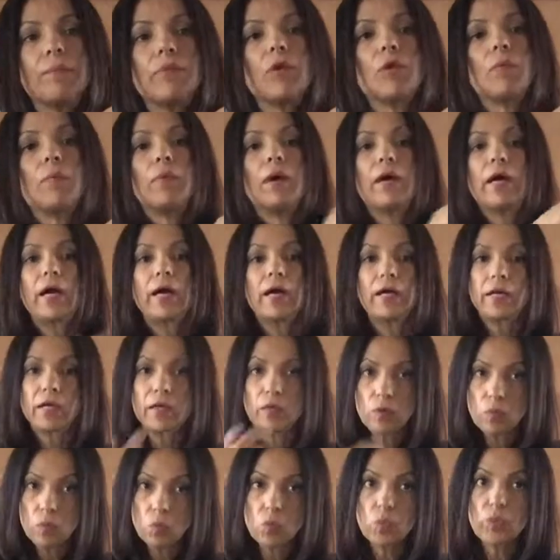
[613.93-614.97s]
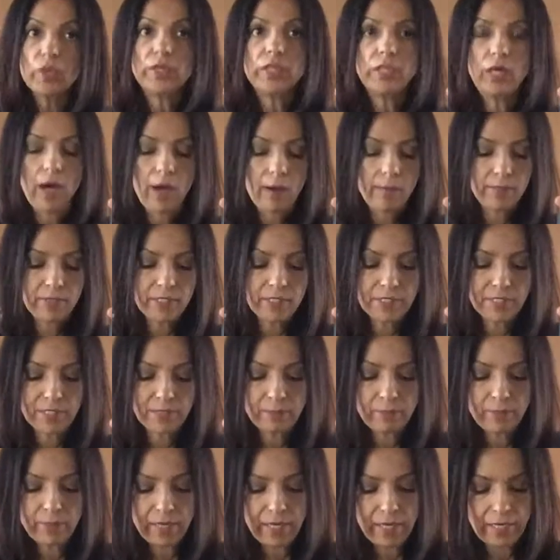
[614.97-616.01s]
probiotic with the almonds in the
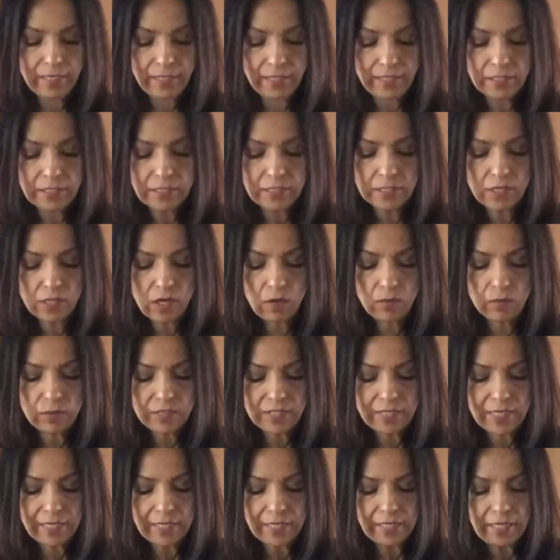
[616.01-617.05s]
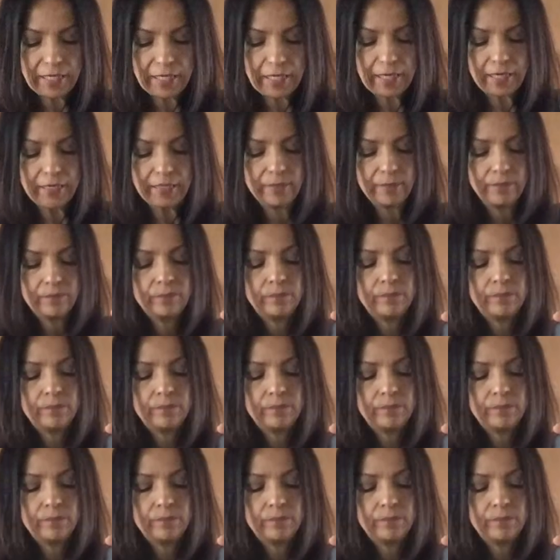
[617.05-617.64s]
beginning. It's always at the end.